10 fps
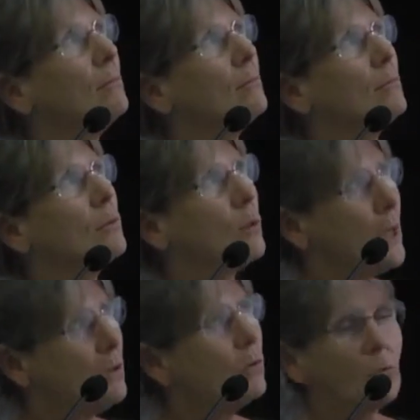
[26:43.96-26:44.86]
one
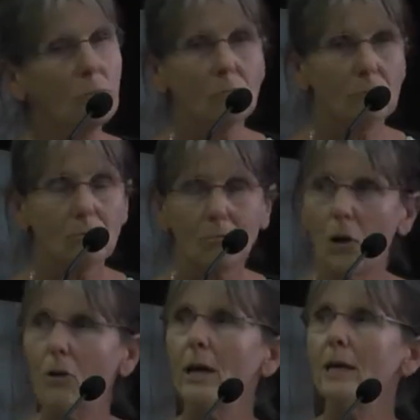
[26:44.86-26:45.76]
longer
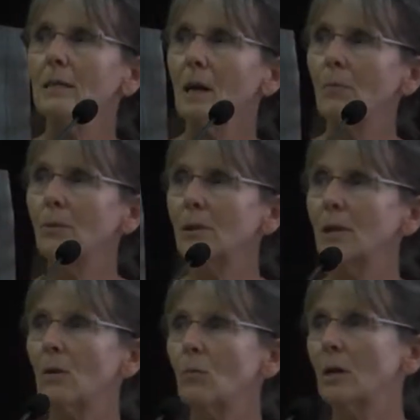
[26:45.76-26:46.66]
example and
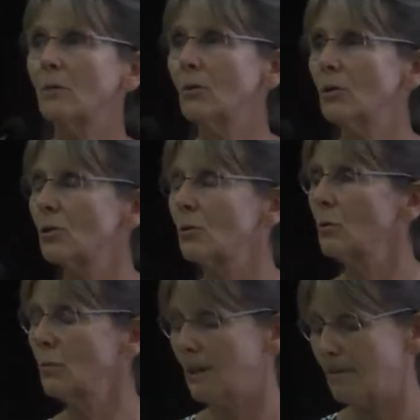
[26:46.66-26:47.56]
one very short one.